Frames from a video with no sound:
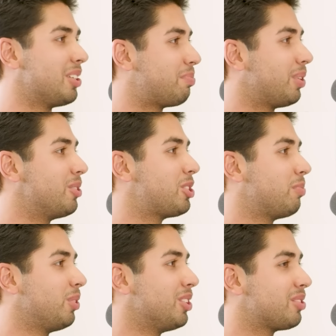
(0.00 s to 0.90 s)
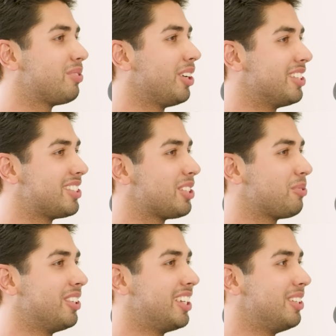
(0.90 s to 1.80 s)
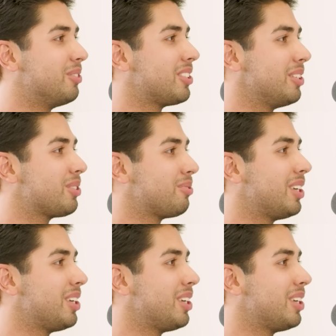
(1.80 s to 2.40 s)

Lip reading: approachable and as fun as this one did. It was really